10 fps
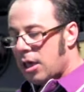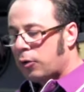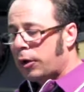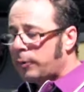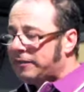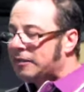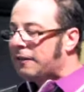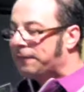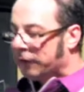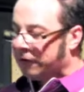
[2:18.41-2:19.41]
Gord wasn't
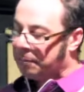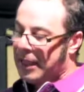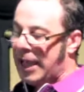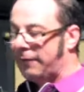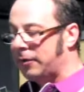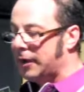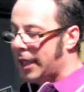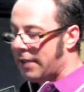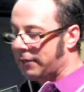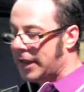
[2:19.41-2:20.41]
the first black friend I
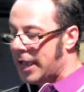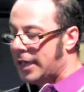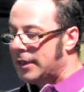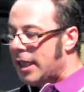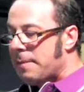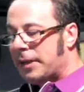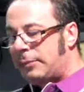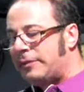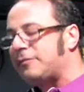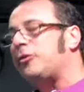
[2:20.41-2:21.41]
ever had, but he
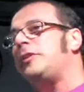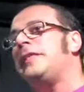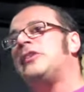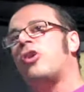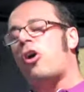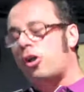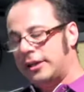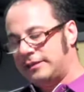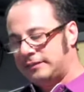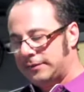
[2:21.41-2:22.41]
was certainly the
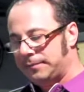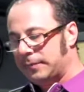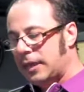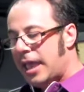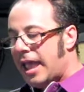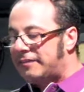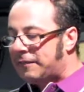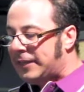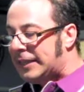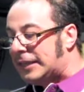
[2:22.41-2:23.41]
tallest. As
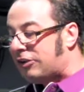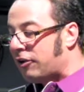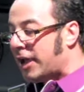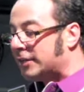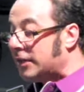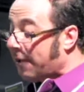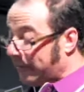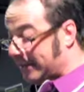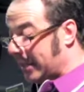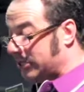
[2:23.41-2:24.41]
if he didn't attract enough
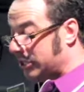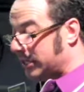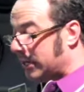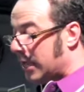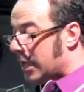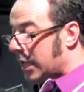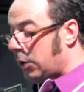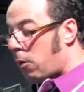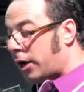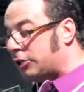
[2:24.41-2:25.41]
attention, he
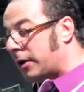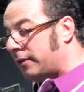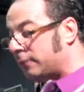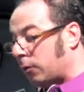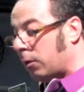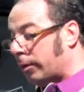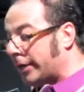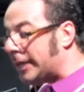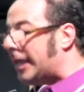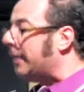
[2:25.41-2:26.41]
walked around school
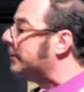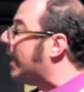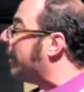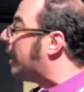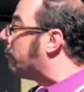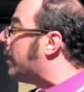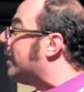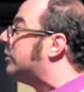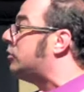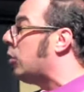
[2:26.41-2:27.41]
wearing a name tag that
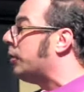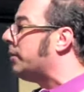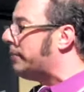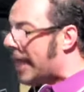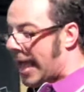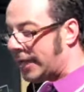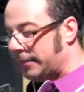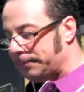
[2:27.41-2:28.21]
read Token Black.